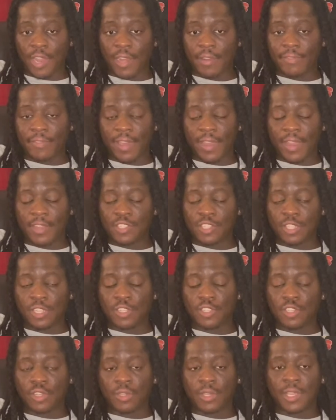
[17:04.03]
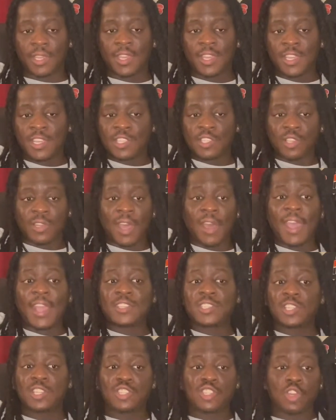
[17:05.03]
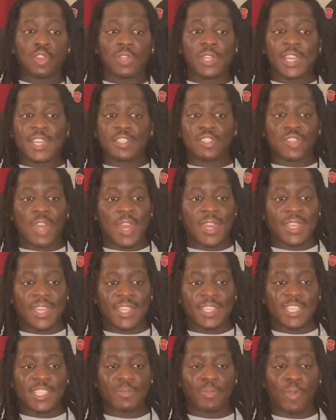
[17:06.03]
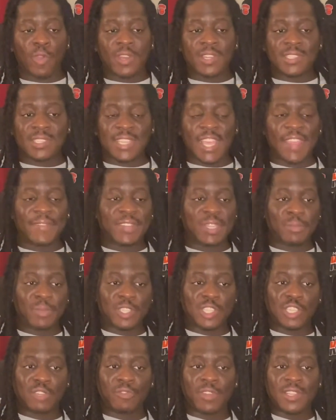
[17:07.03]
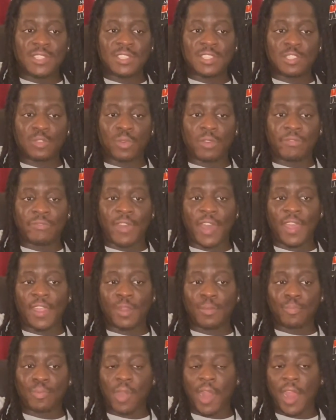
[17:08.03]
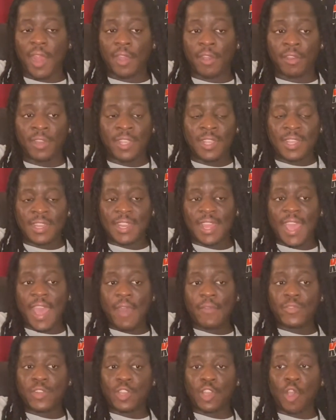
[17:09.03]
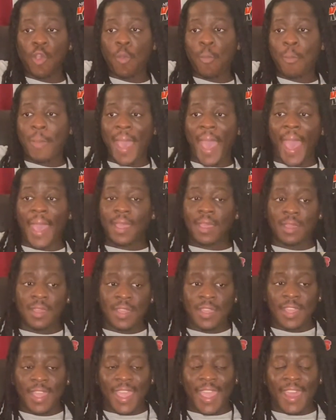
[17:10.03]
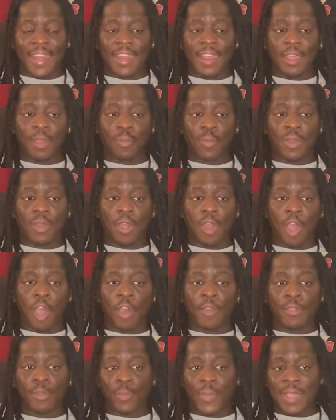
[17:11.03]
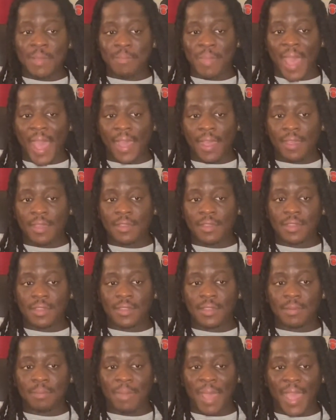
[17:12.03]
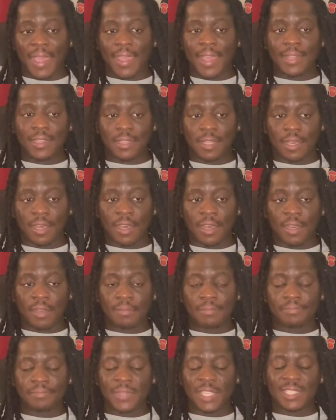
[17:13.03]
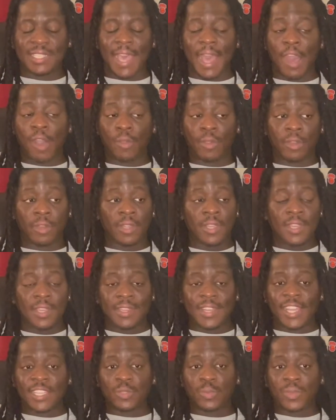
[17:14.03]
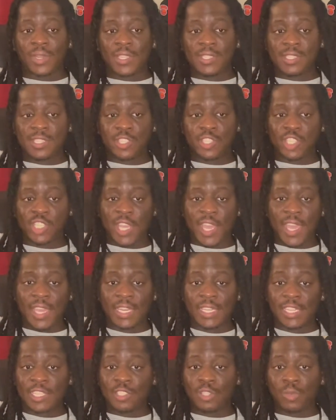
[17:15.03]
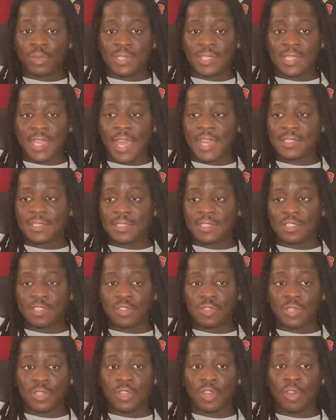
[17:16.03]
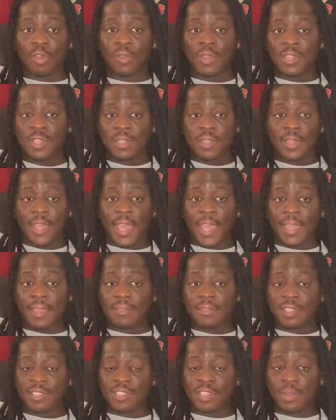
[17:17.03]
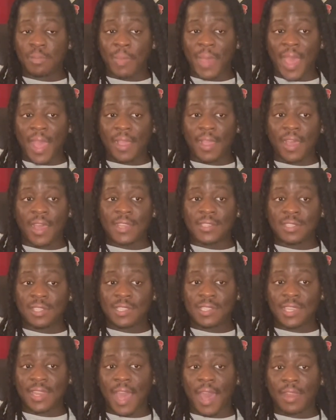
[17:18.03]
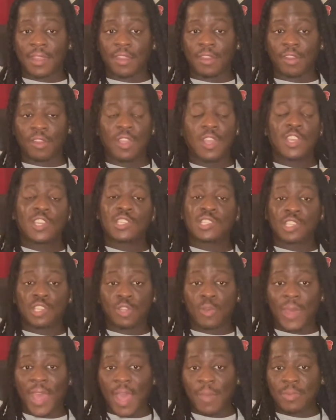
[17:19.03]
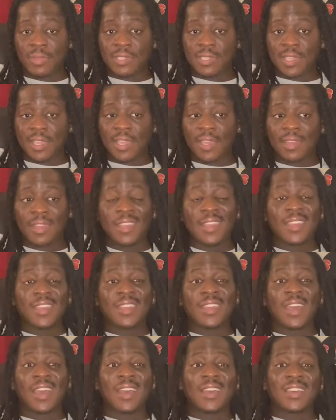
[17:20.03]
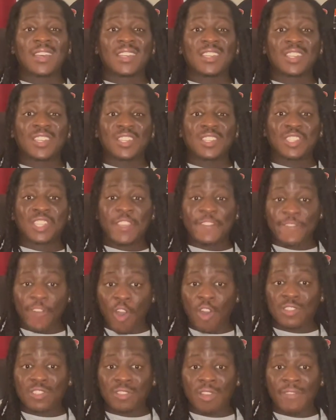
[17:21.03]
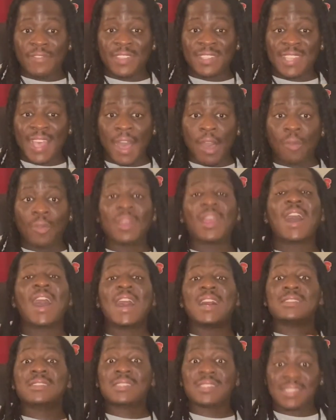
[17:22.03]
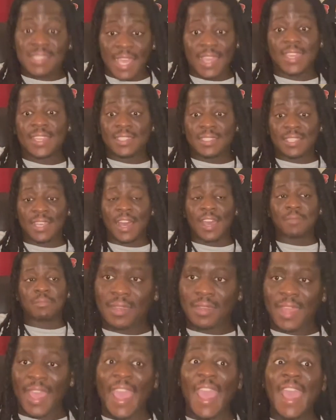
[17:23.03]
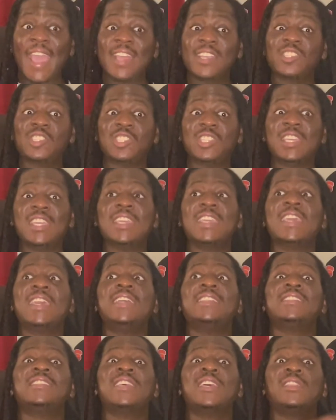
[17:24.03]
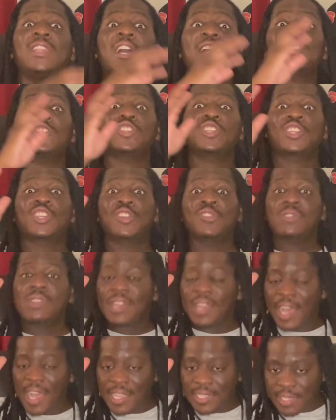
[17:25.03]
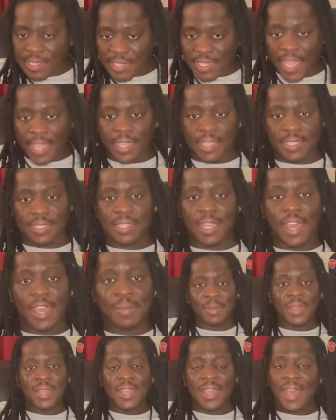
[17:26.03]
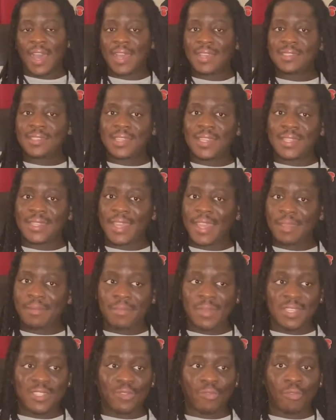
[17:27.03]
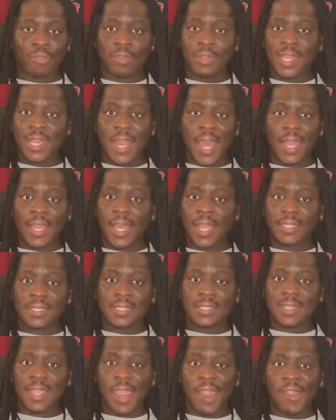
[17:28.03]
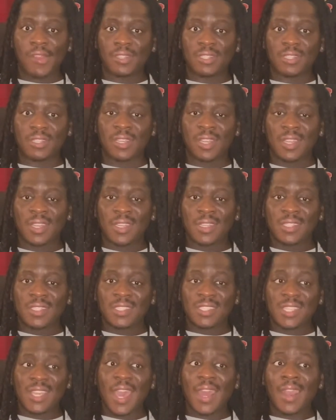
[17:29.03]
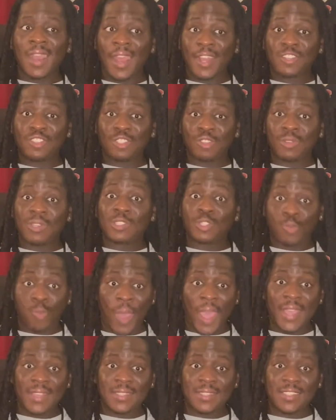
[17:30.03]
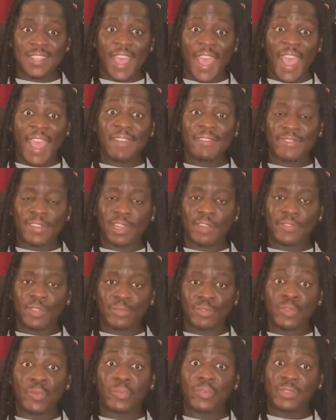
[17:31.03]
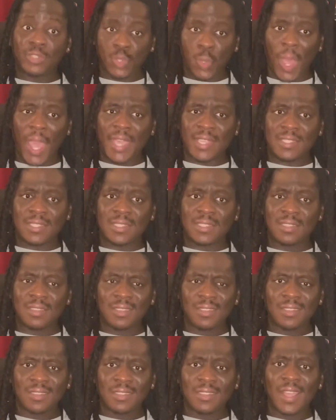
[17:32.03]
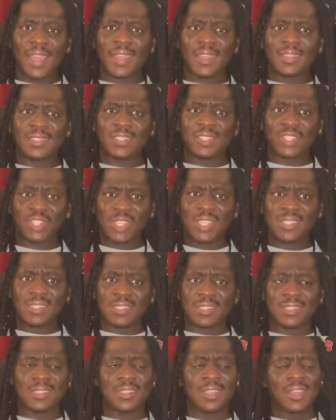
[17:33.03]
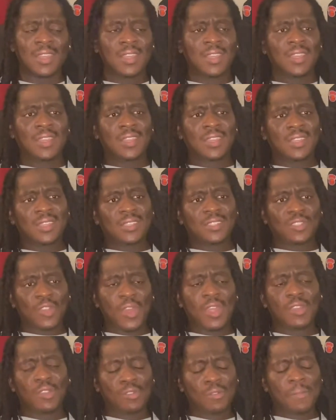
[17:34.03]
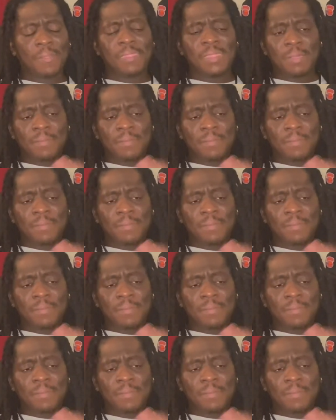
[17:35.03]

to find Angelina Jolie. So now Angelina Jolie is trying to get this boy to safety, but she runs into a fire prior. They have to go back, and then when they're on their way back at the tower, that's when they see Shane and these two assassins. So they know, hey, these are the bad guys. Let's get out of here. So you know what happens again? She falls off the tower a second time, and she gets electrocuted a second time. I said, they must really not like this character. She got electrocuted twice and fell off the roof twice. Like, Jesus. So anywho,